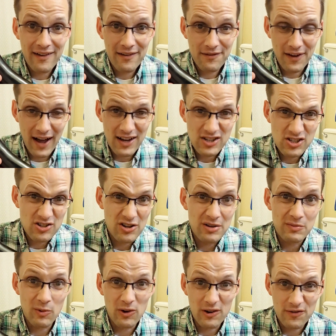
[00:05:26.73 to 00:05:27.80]
faster and
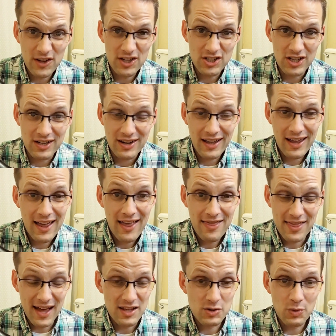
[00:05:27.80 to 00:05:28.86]
more efficient.
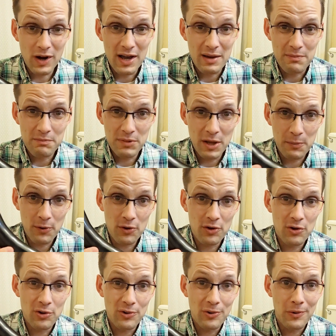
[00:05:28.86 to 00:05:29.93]
That's why people
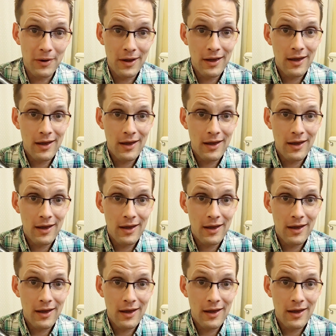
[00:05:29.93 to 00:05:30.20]
who